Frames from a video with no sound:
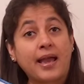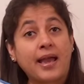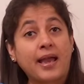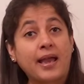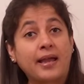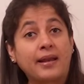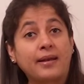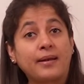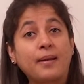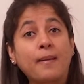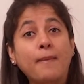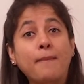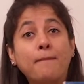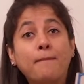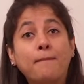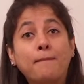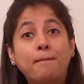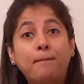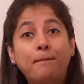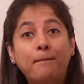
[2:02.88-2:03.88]
and a
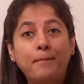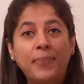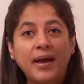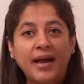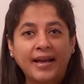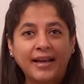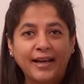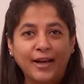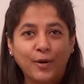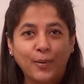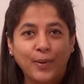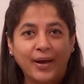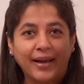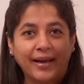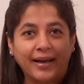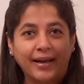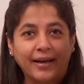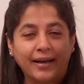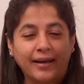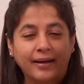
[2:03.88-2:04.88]

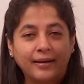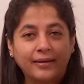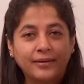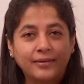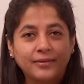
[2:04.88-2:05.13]
penguin.